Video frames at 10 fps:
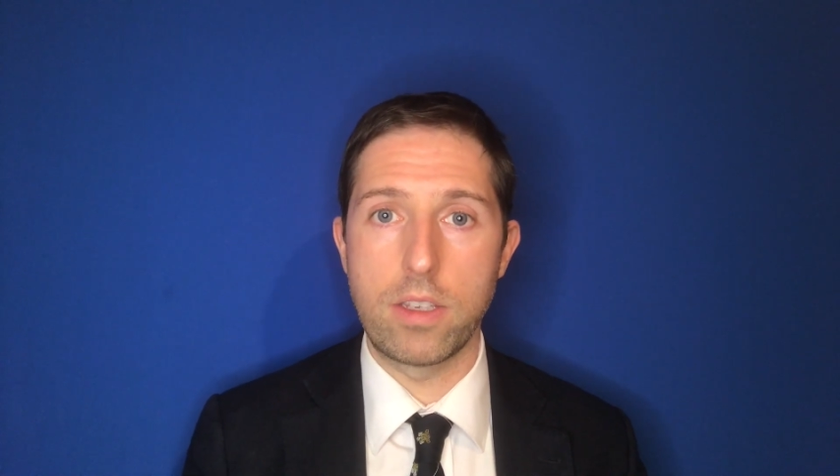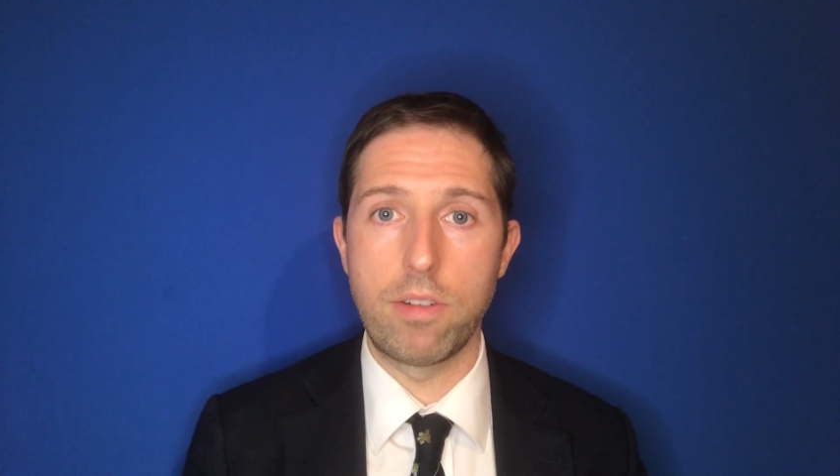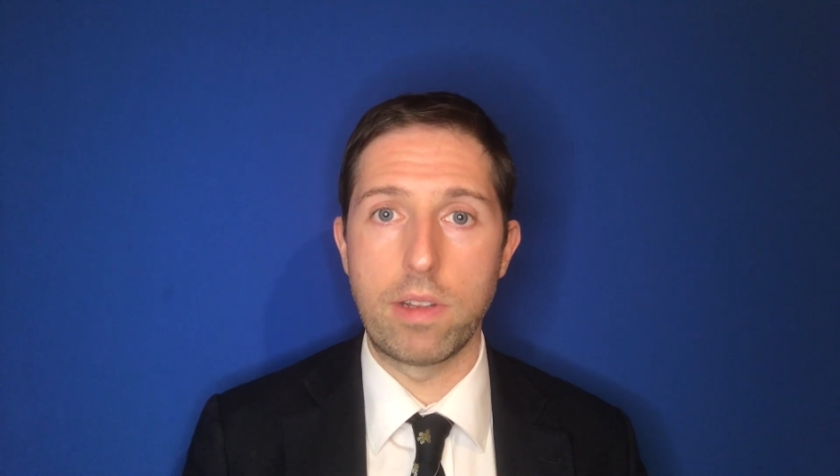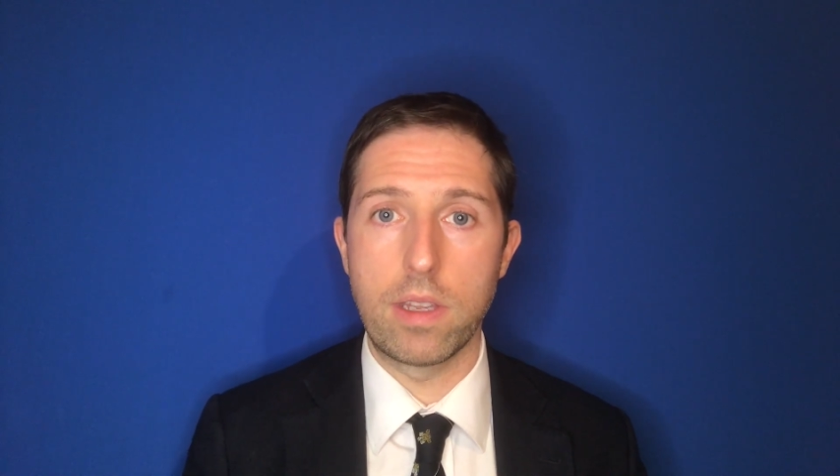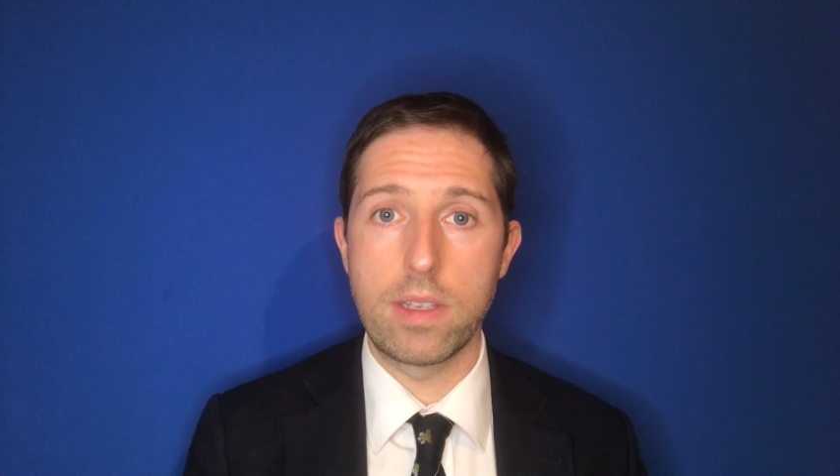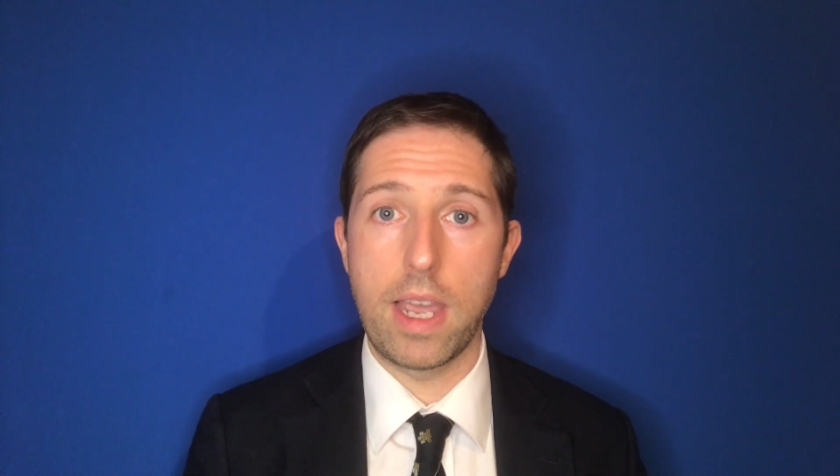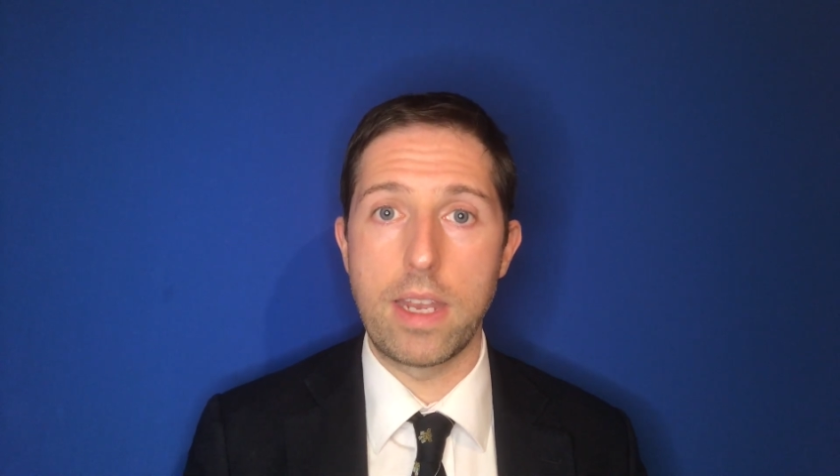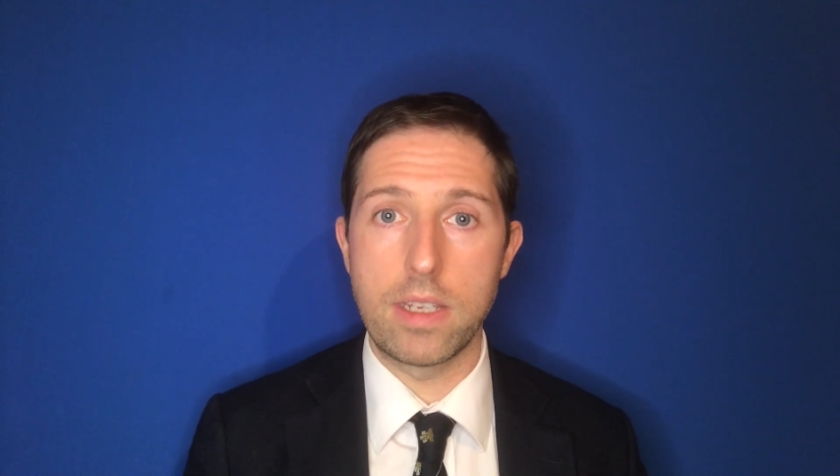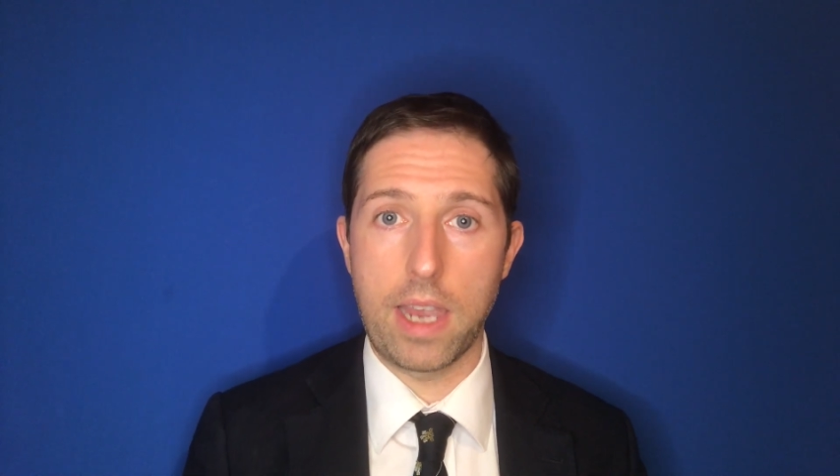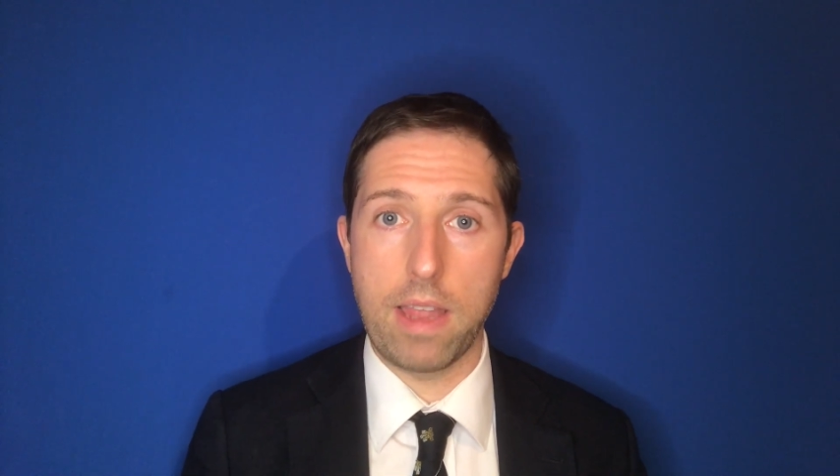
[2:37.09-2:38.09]
during the
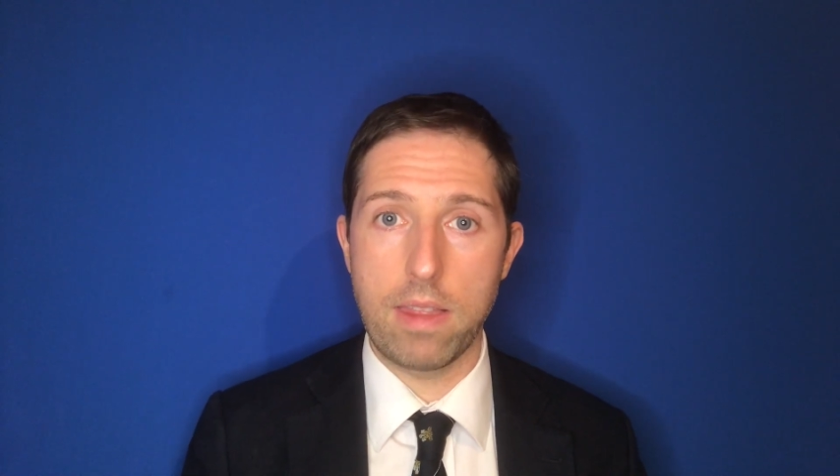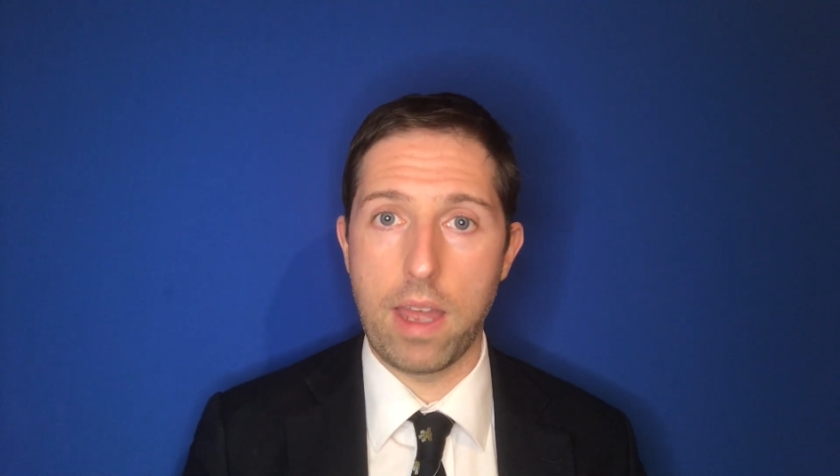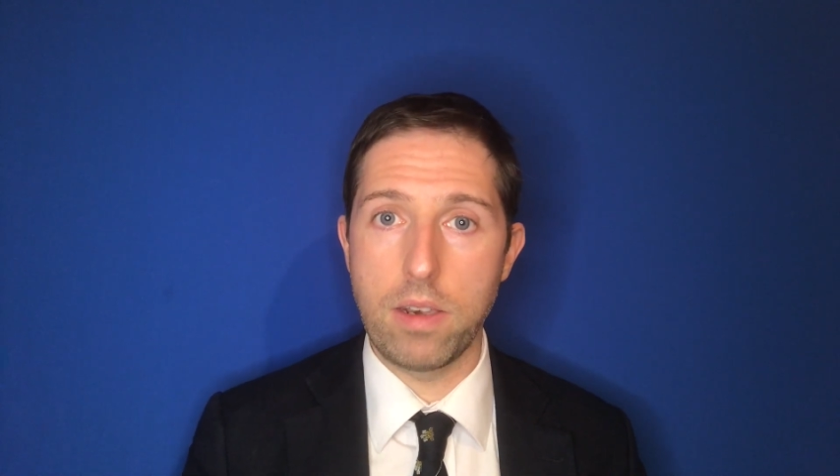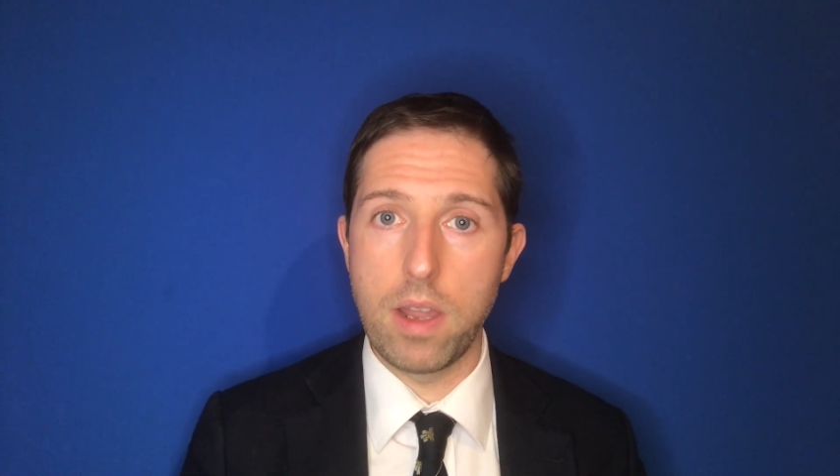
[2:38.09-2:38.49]
day to get that